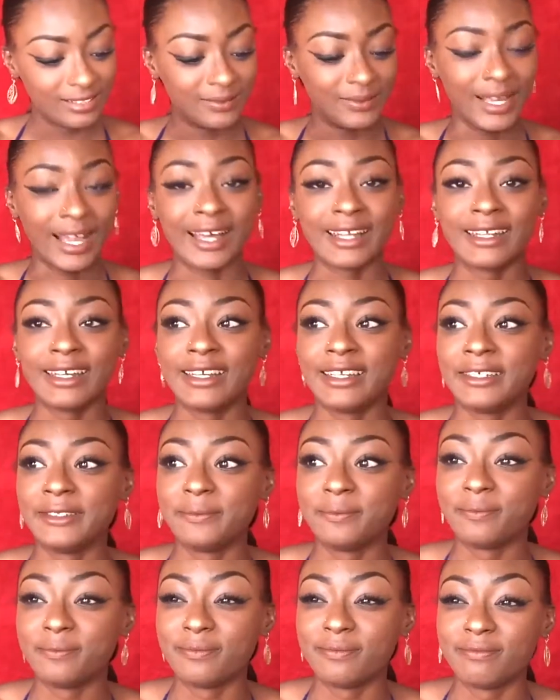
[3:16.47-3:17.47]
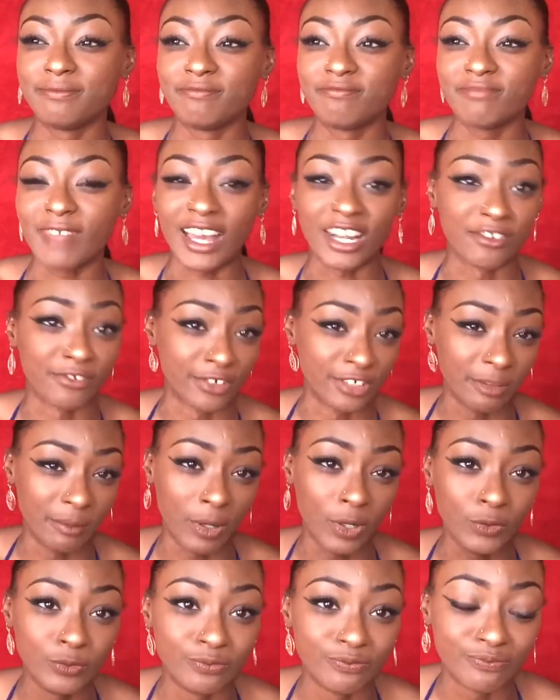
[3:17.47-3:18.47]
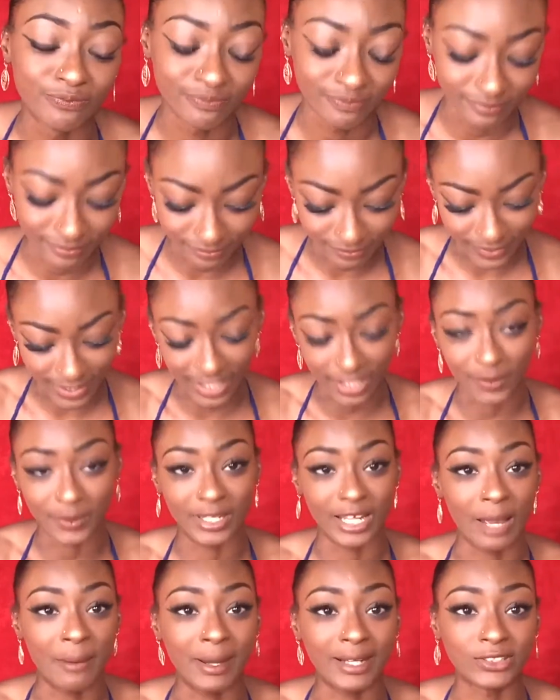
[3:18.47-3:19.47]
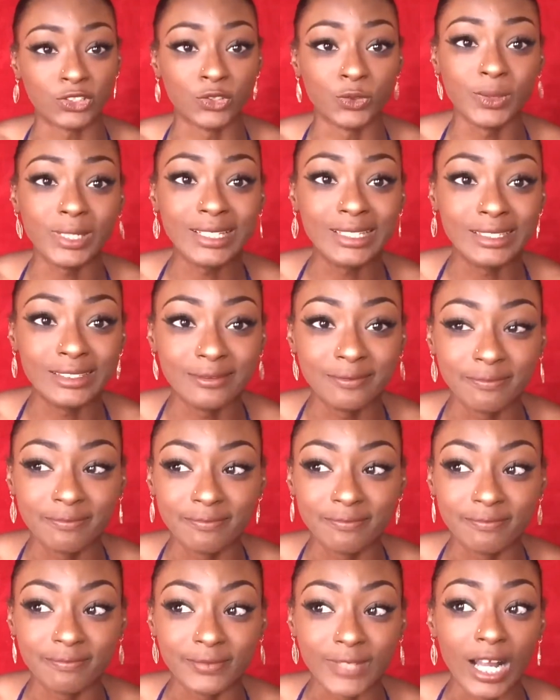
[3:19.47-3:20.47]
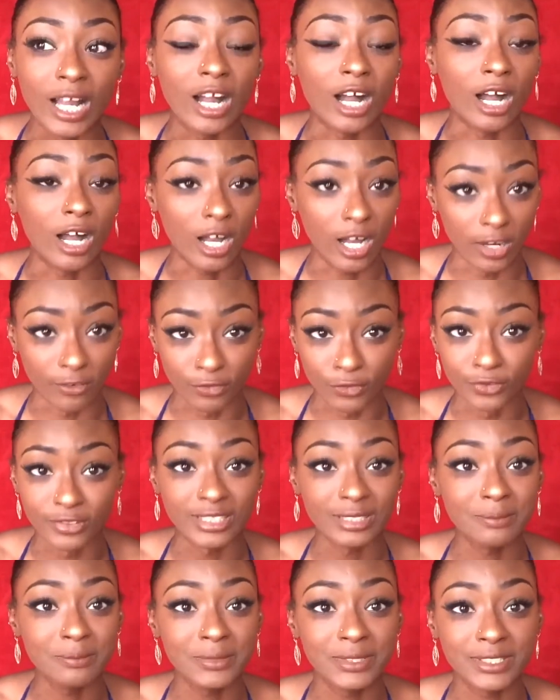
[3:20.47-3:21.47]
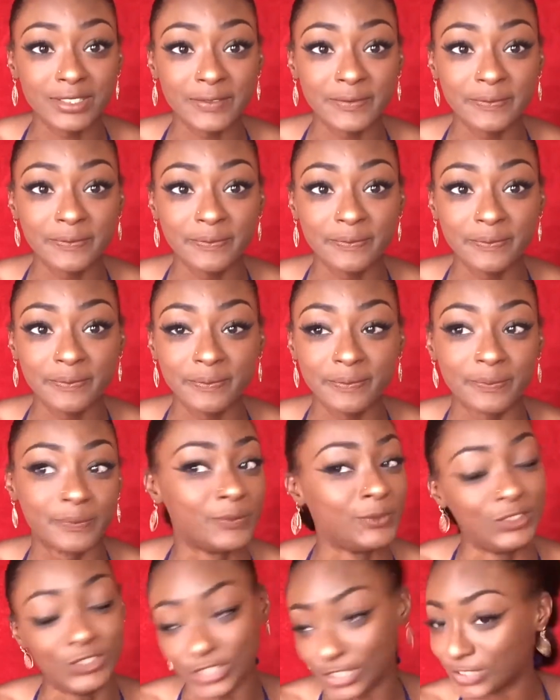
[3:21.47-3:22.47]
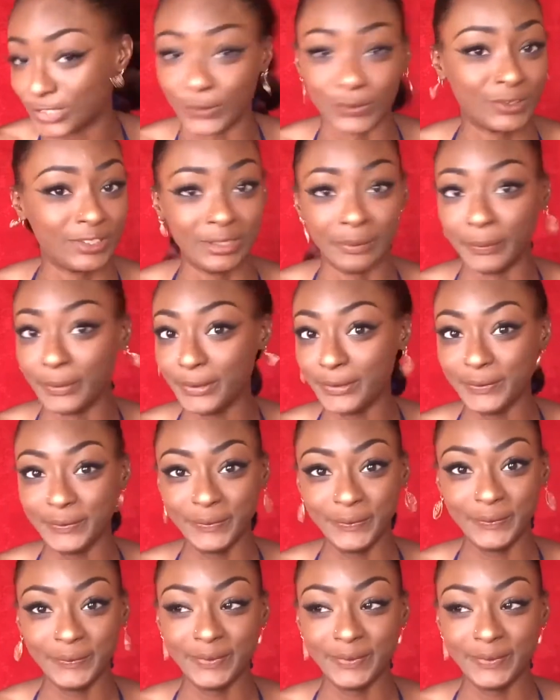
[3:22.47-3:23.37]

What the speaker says: We had it at the roundabout. I didn't want to get back to Uwi a few times, just out of the blue.